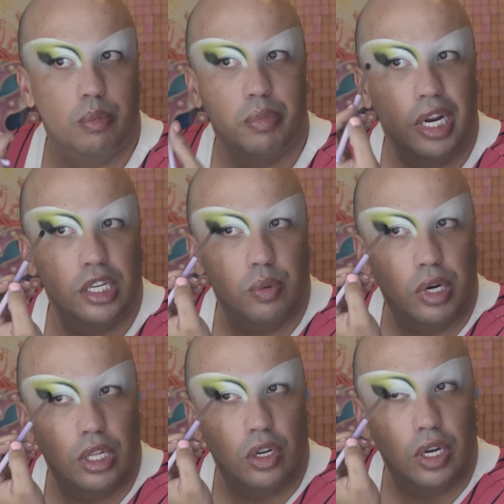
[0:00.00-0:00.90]
But I just
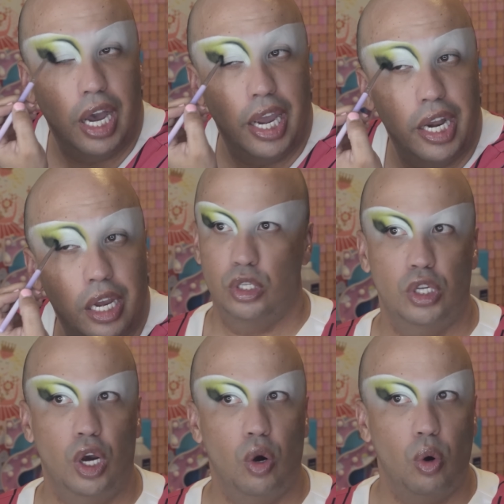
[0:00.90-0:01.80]
want a little guide.
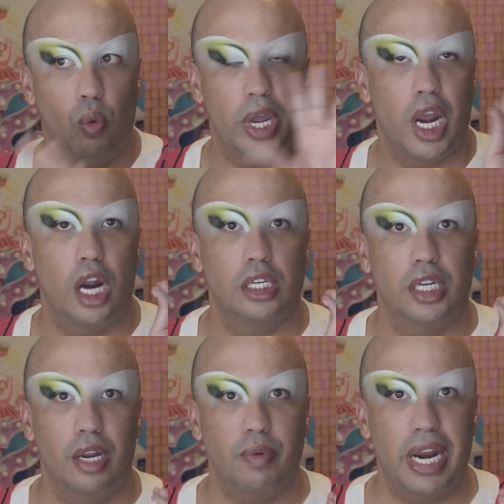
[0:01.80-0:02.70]
So we are
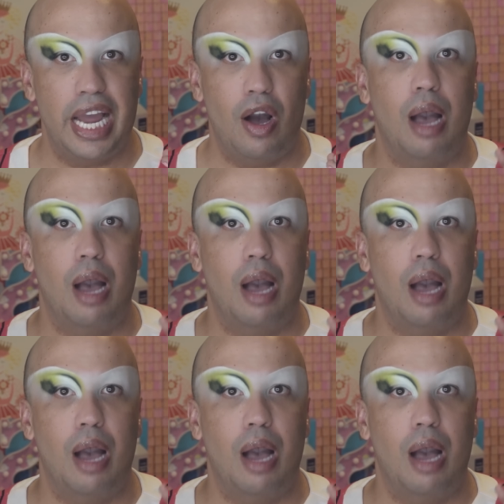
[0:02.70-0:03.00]
done right now.